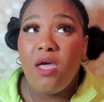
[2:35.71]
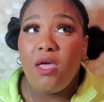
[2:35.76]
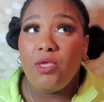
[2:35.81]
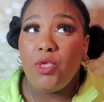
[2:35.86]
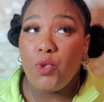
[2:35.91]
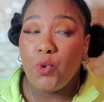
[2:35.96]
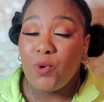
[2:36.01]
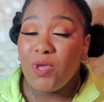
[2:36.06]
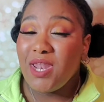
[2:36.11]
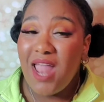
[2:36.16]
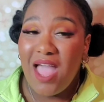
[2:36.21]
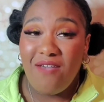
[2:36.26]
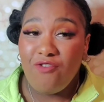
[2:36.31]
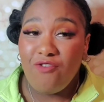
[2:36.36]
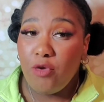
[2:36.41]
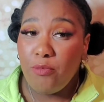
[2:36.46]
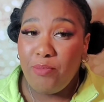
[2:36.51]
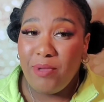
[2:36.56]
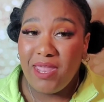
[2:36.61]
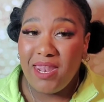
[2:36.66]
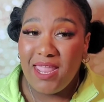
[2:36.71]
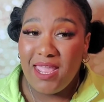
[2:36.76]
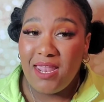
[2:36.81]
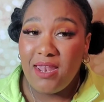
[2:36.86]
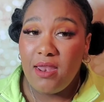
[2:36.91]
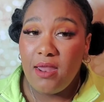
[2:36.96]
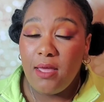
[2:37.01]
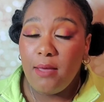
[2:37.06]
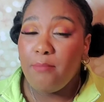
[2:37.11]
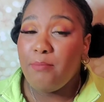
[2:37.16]
You can have your
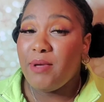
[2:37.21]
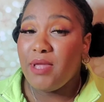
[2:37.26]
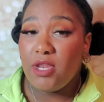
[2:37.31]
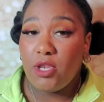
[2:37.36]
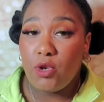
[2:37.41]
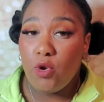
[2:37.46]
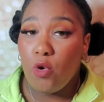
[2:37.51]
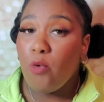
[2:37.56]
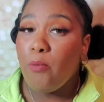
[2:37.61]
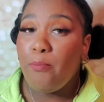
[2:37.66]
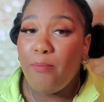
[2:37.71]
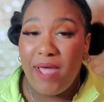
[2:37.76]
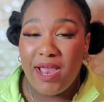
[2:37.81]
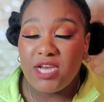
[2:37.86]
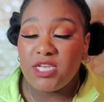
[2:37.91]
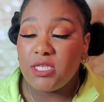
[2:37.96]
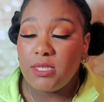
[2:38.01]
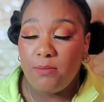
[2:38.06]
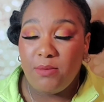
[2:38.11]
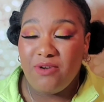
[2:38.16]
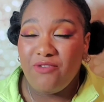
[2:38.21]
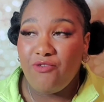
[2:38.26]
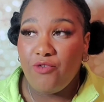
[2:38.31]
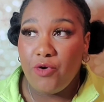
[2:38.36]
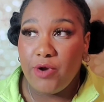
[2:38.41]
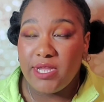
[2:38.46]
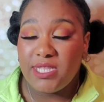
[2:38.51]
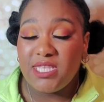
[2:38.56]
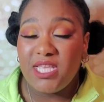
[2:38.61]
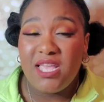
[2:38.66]
opinion, but don't bash someone
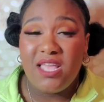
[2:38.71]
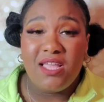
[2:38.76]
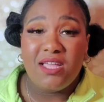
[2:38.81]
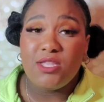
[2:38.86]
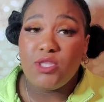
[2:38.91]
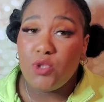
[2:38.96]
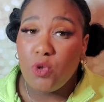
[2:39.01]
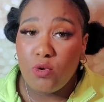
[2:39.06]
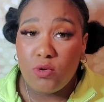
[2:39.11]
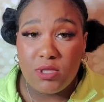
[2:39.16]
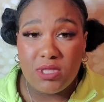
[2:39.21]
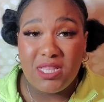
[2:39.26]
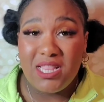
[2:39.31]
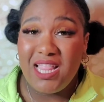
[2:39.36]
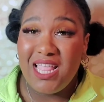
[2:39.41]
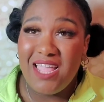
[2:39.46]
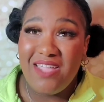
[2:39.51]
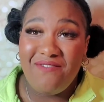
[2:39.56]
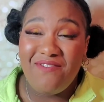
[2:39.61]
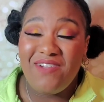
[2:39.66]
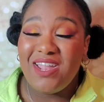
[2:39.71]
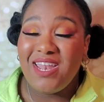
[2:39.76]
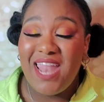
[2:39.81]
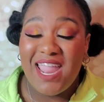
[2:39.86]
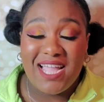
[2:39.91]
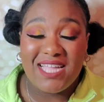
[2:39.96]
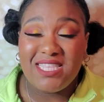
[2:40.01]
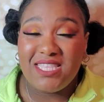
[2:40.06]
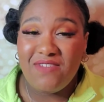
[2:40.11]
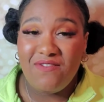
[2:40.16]
for it. Don't leave
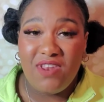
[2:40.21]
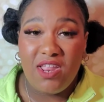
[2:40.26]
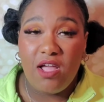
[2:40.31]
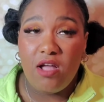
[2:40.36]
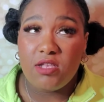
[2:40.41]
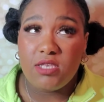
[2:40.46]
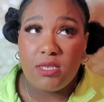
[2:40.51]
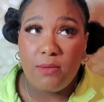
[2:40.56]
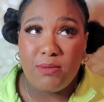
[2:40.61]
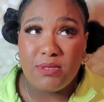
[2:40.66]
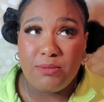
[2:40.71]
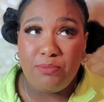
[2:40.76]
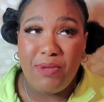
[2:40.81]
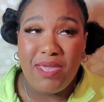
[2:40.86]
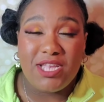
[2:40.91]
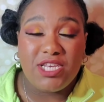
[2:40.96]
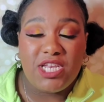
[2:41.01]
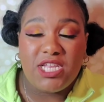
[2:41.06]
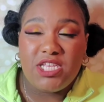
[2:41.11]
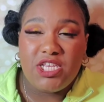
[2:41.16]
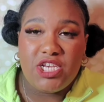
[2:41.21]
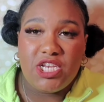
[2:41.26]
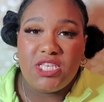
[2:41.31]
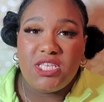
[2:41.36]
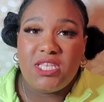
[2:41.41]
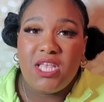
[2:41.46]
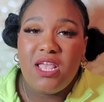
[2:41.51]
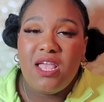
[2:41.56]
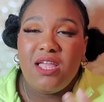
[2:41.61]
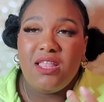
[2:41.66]
negativity on someone's page. It
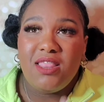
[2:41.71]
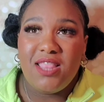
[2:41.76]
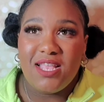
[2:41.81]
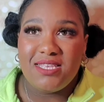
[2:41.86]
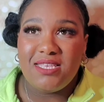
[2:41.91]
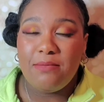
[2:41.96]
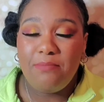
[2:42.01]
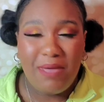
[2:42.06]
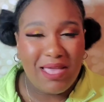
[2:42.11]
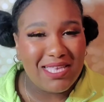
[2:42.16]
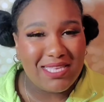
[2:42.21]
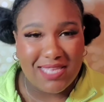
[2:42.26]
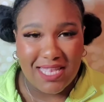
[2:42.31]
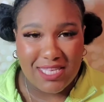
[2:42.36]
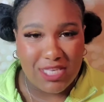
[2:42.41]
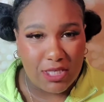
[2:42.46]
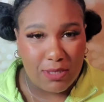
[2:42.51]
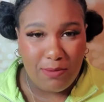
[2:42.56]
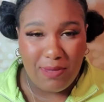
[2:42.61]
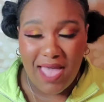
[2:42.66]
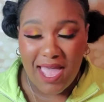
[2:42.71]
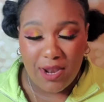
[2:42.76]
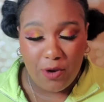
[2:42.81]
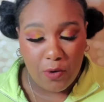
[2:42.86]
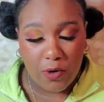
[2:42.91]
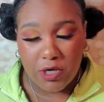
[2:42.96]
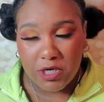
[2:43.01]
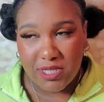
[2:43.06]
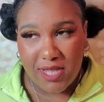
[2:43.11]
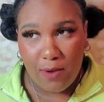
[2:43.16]
just doesn't make sense to me. I
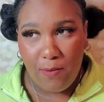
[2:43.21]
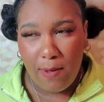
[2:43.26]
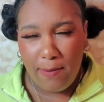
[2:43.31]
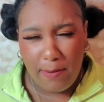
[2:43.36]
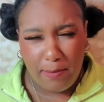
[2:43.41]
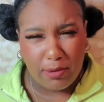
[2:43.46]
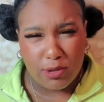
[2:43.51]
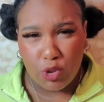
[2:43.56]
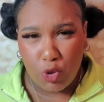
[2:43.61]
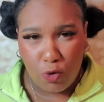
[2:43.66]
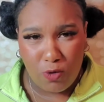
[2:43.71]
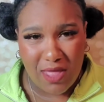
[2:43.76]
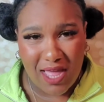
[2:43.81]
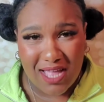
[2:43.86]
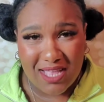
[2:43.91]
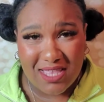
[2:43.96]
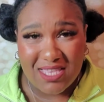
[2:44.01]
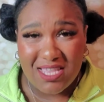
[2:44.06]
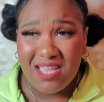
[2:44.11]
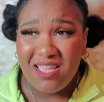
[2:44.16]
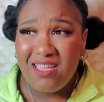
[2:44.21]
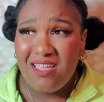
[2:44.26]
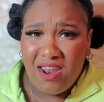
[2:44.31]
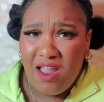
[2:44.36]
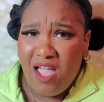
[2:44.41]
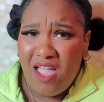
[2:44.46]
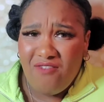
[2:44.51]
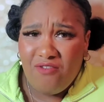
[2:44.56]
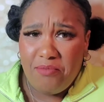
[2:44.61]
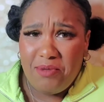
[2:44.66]
don't understand why people do that. And
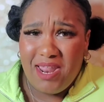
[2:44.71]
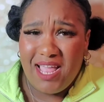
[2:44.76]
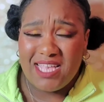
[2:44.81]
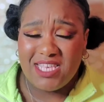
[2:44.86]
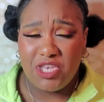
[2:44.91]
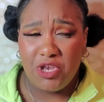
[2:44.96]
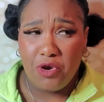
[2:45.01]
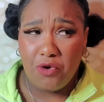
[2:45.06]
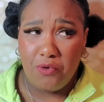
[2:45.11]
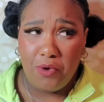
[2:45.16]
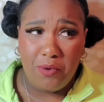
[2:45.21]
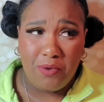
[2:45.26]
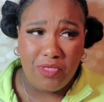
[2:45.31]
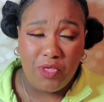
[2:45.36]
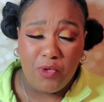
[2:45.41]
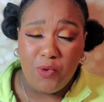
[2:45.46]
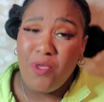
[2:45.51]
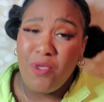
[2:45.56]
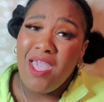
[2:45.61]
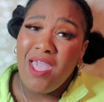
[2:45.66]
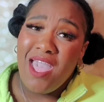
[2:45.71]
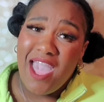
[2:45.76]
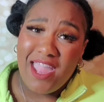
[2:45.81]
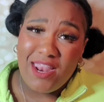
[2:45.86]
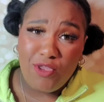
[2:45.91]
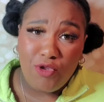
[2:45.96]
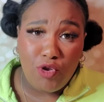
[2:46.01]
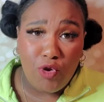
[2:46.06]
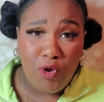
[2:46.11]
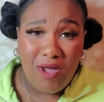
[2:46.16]
not everybody has to agree with you,
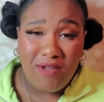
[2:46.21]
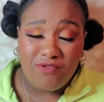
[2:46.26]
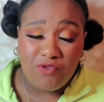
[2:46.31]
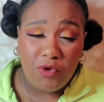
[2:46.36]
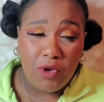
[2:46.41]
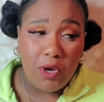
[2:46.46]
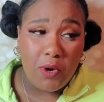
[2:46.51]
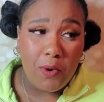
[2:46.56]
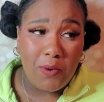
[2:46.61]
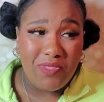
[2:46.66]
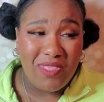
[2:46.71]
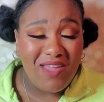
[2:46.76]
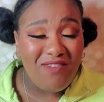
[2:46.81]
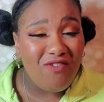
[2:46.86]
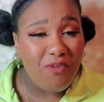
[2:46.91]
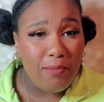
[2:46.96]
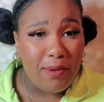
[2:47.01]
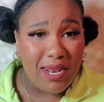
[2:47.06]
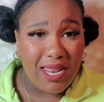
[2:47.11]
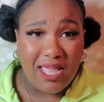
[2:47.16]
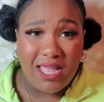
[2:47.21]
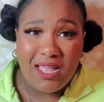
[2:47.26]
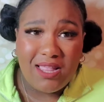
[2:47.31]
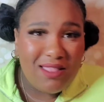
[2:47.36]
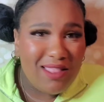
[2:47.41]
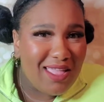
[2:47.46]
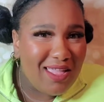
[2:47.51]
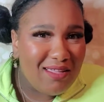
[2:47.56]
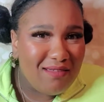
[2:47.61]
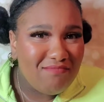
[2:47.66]
and you don't have to agree with everybody.
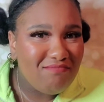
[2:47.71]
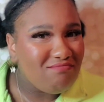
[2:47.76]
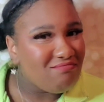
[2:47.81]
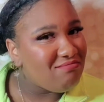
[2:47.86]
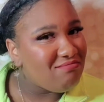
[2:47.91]
Like,